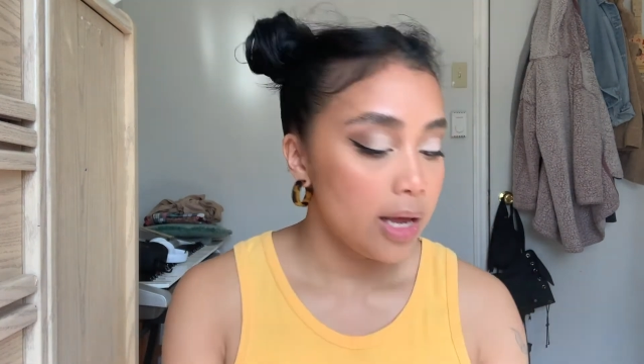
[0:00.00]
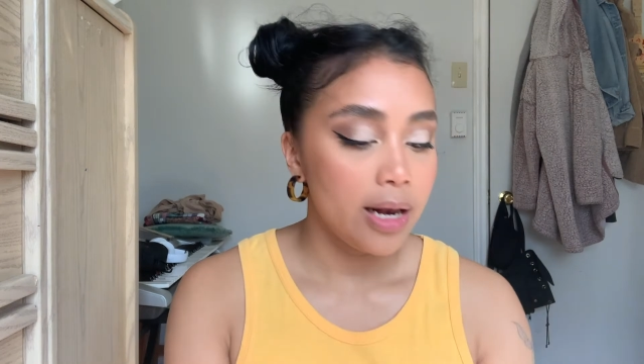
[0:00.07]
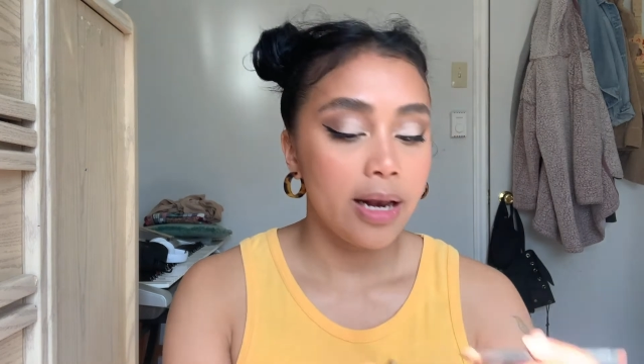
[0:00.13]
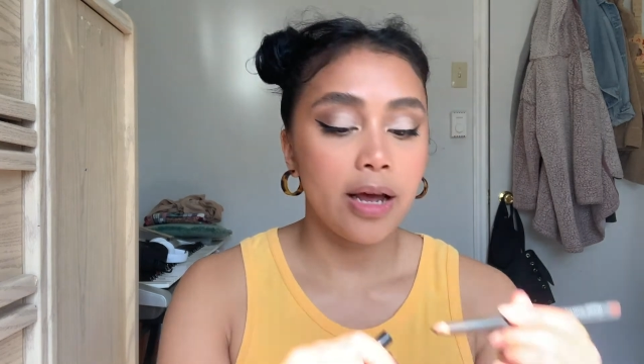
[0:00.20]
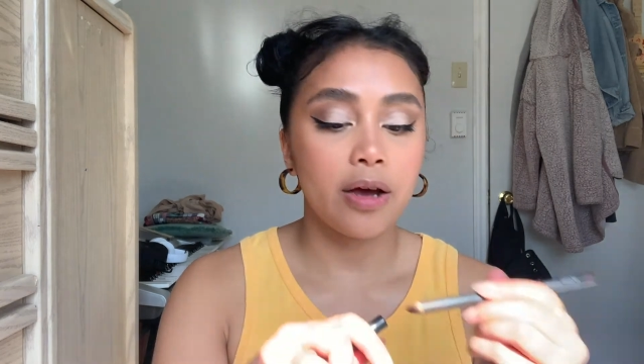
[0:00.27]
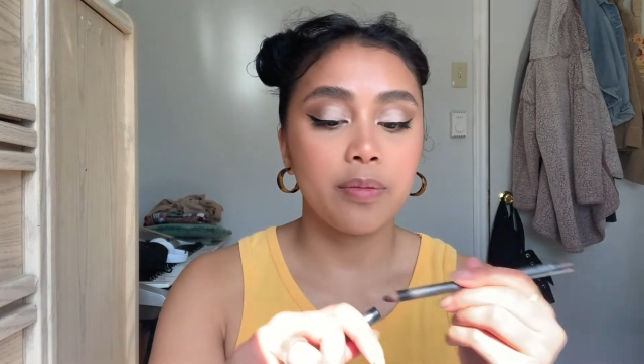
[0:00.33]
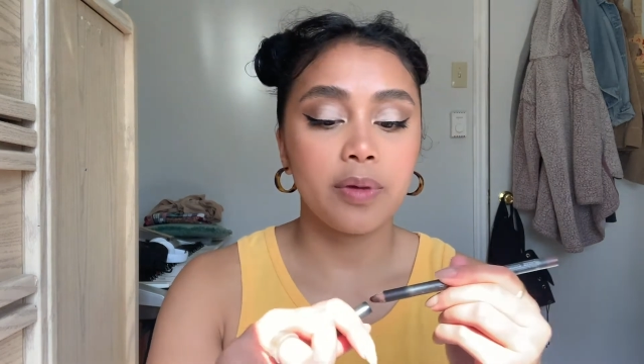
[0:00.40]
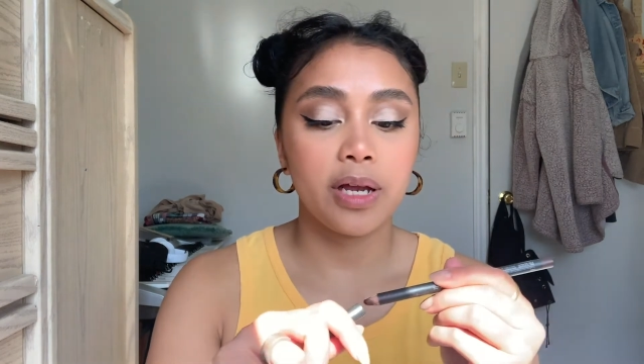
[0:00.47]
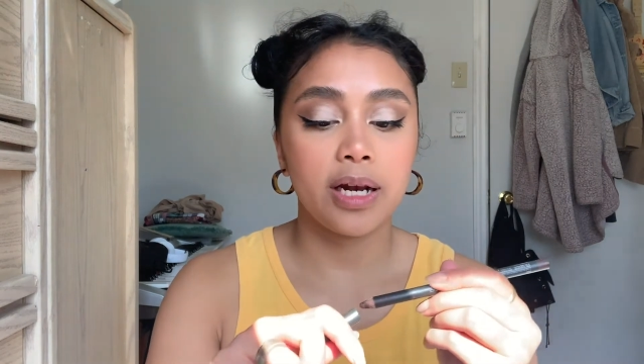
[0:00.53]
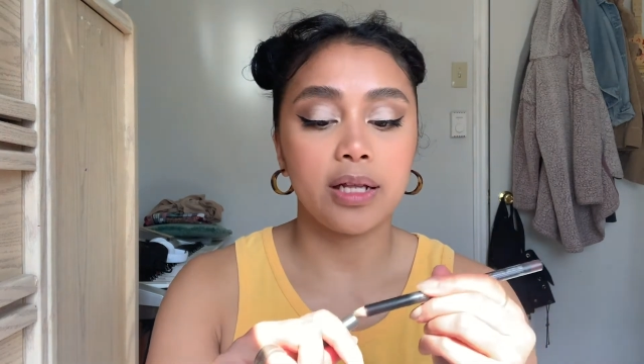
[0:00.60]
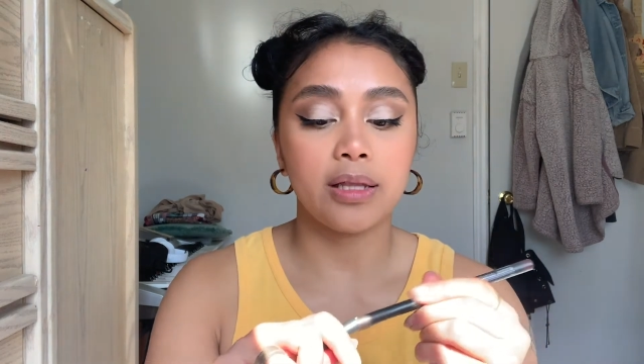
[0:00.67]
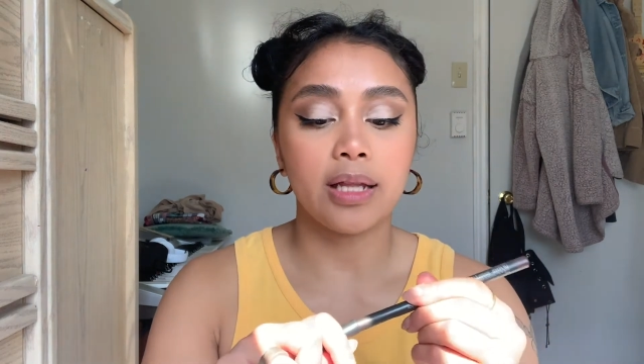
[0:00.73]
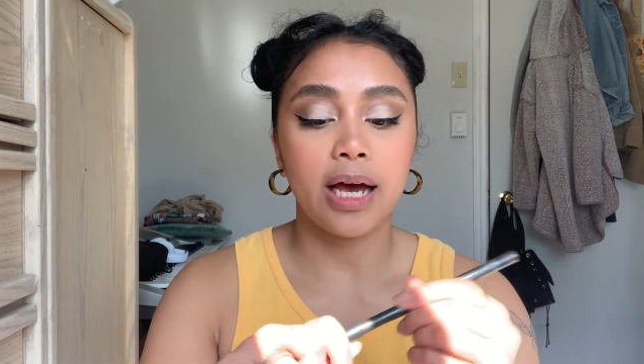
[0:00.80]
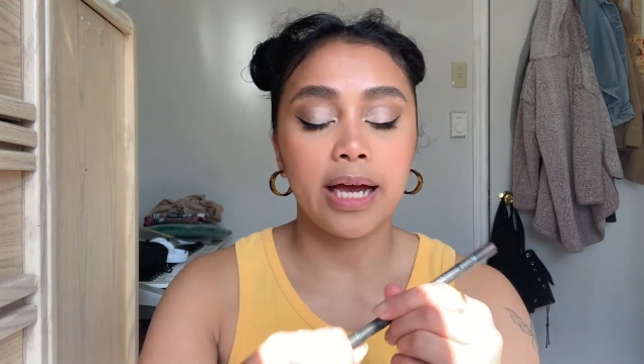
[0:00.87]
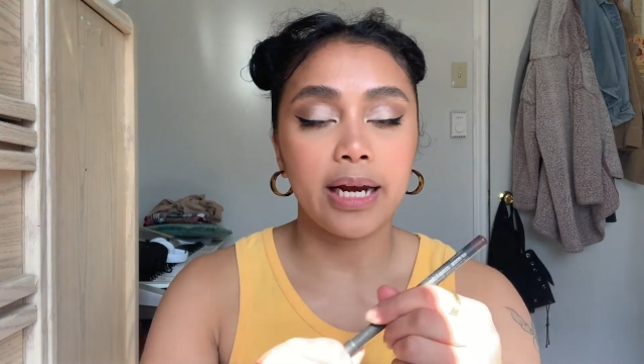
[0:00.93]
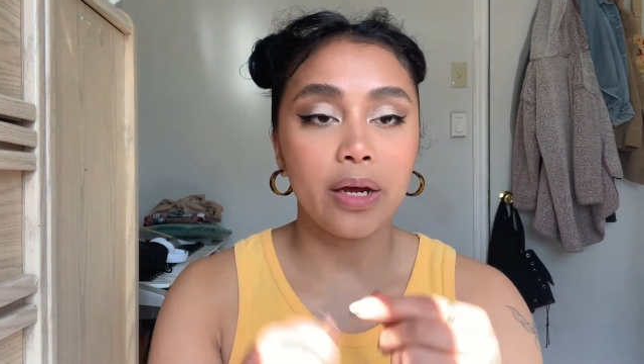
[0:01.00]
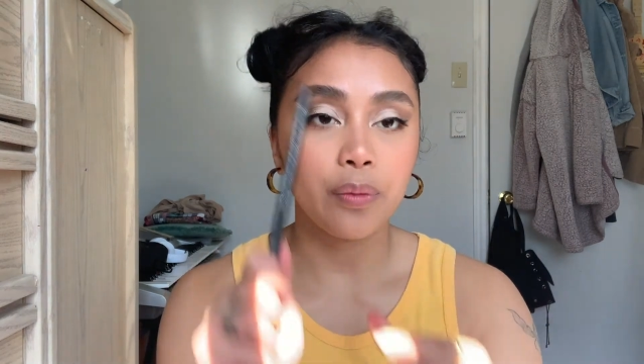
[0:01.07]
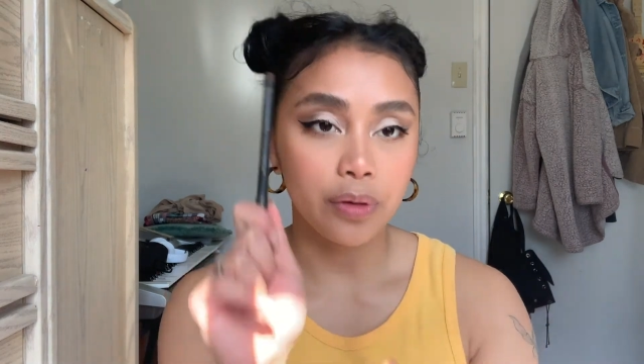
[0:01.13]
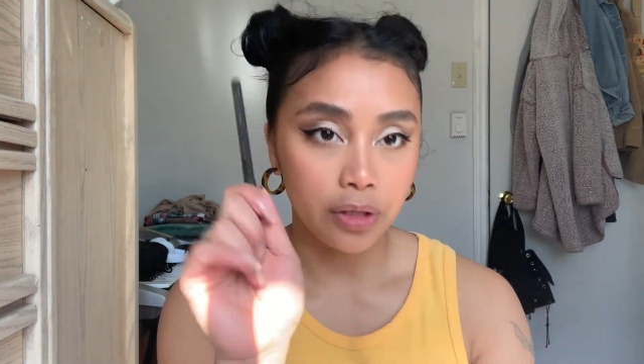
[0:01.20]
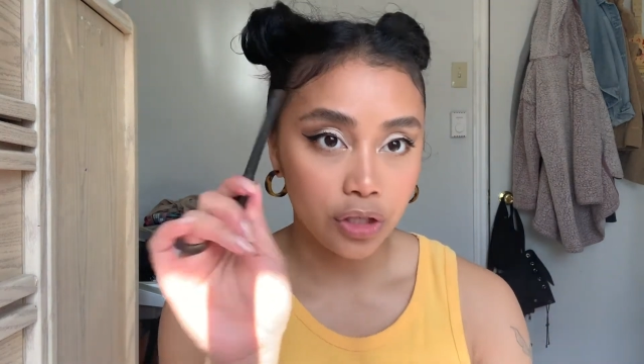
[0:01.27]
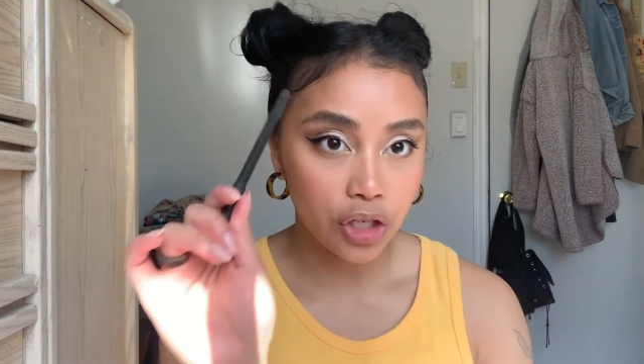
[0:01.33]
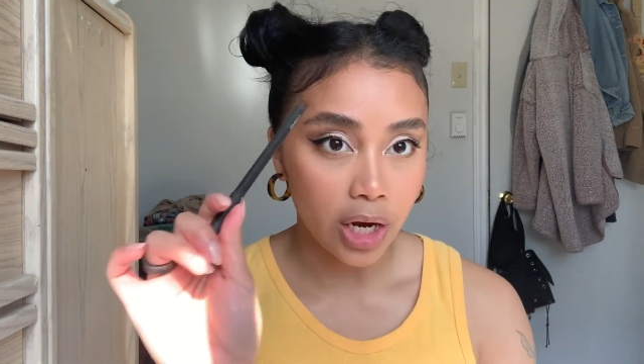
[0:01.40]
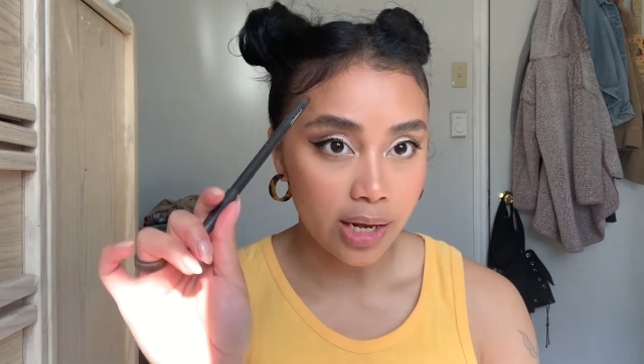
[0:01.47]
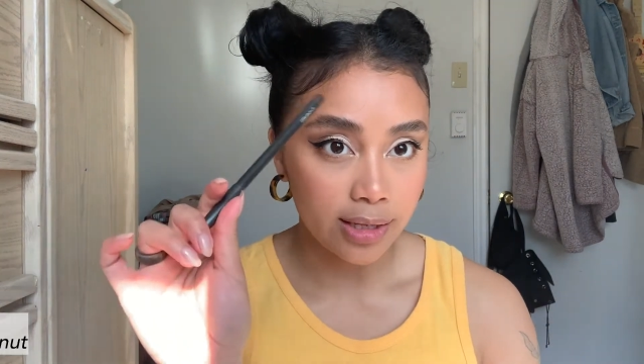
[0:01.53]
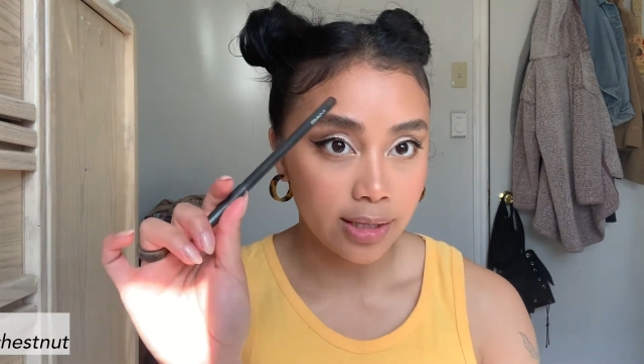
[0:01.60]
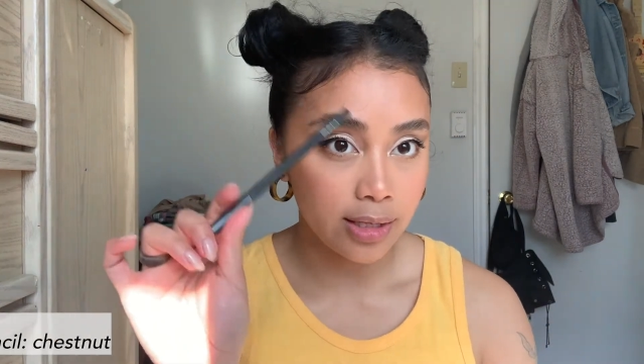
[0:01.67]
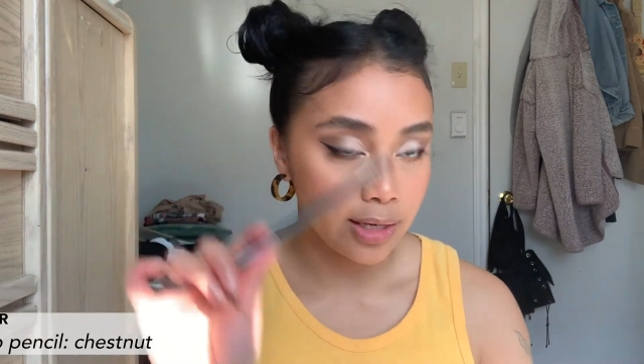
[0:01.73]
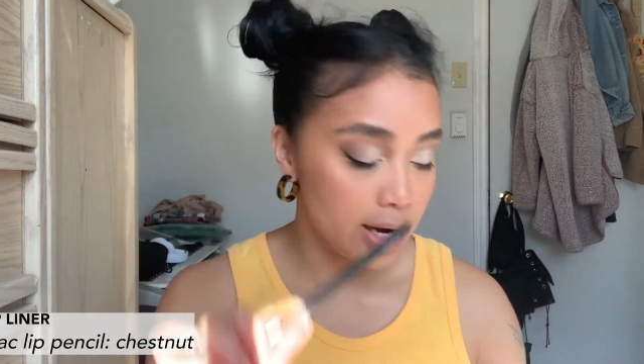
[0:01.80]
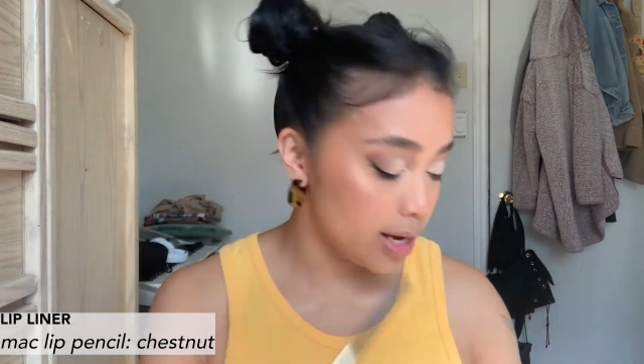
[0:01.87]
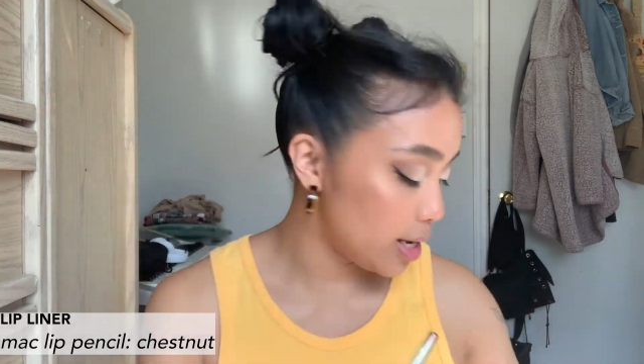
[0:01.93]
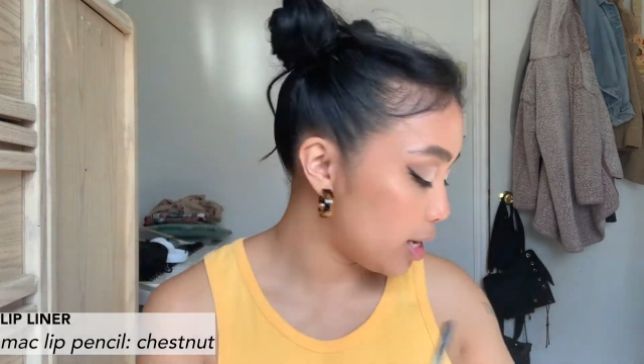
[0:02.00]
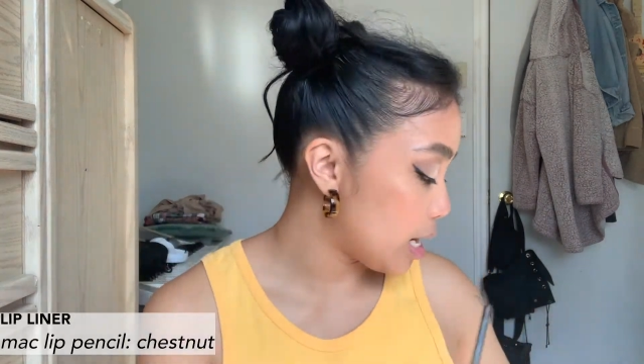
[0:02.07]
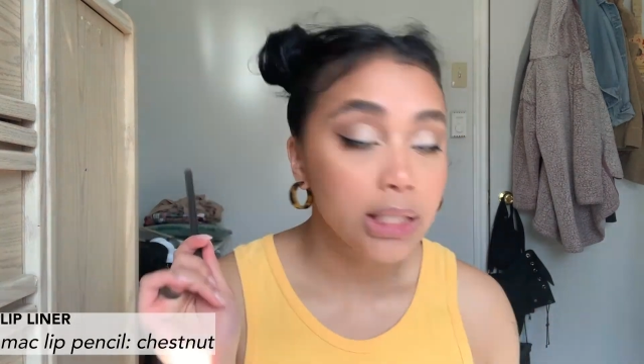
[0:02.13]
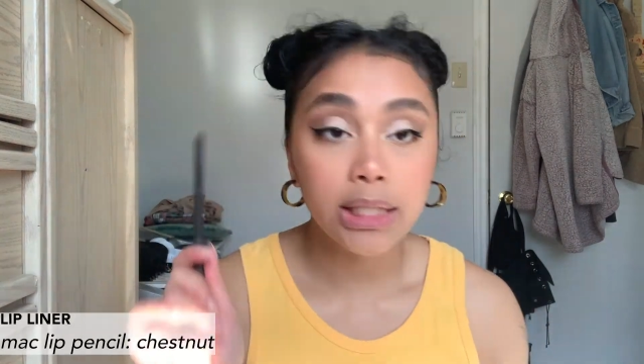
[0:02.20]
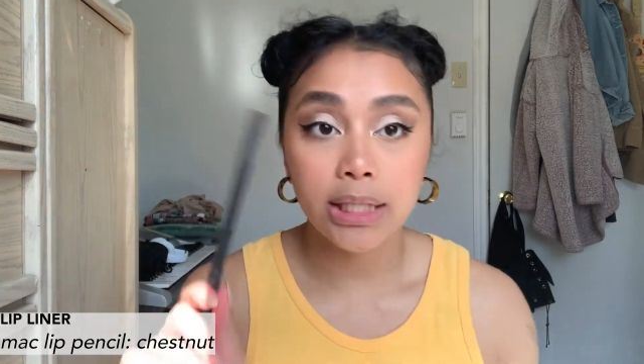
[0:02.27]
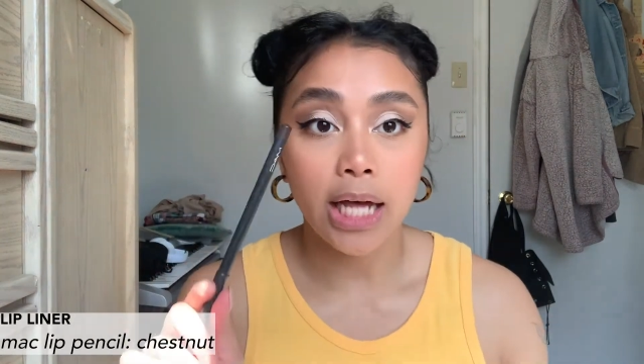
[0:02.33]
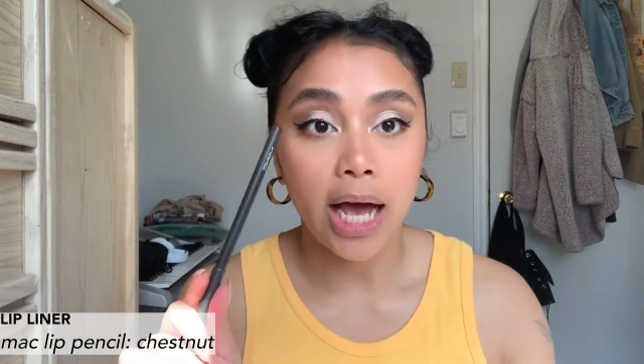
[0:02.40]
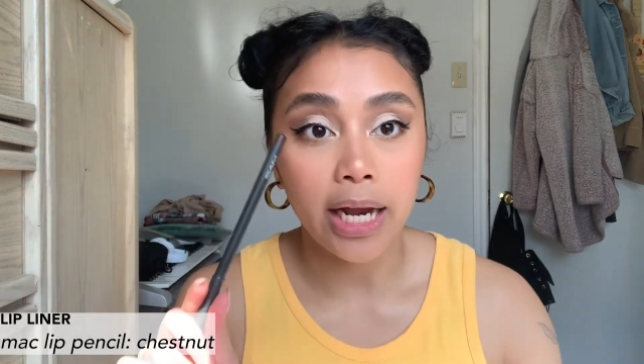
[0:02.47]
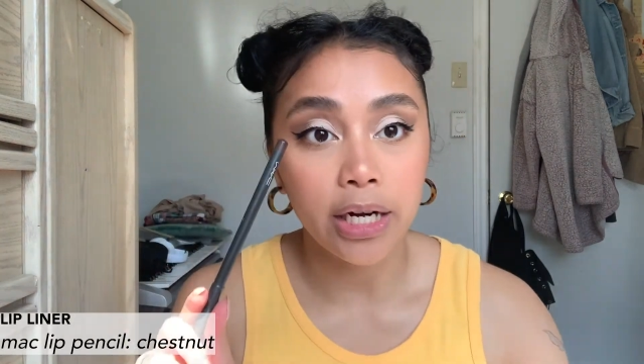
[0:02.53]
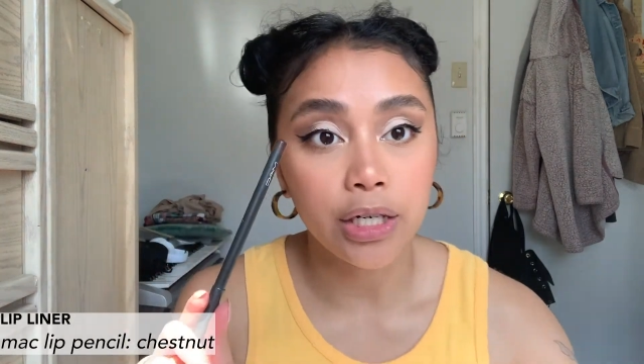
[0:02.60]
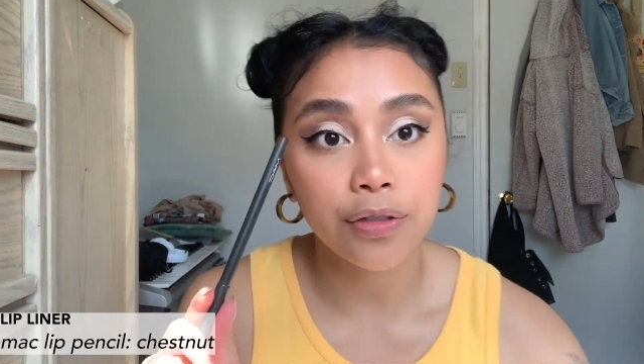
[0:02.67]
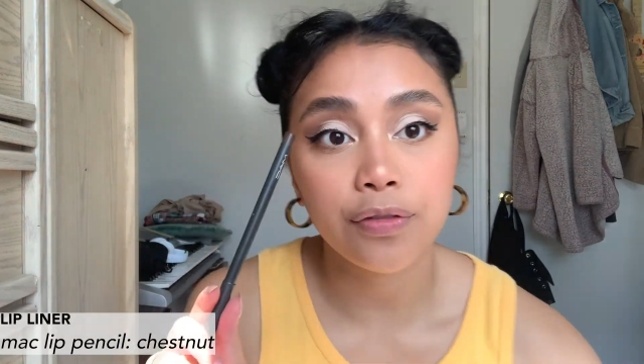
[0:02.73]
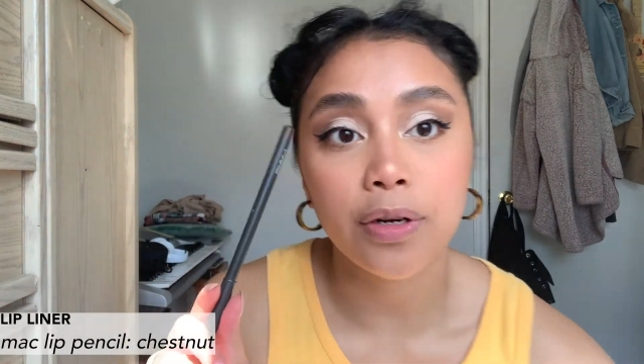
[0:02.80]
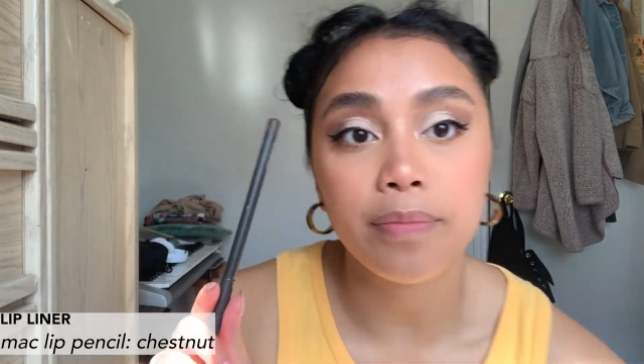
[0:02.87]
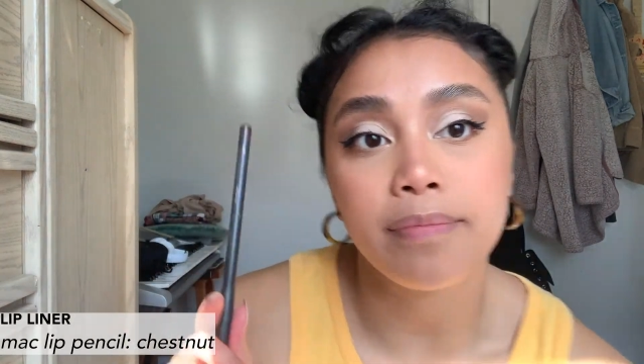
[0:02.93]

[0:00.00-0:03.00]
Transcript: Now I'm gonna line it with Chestnut liner from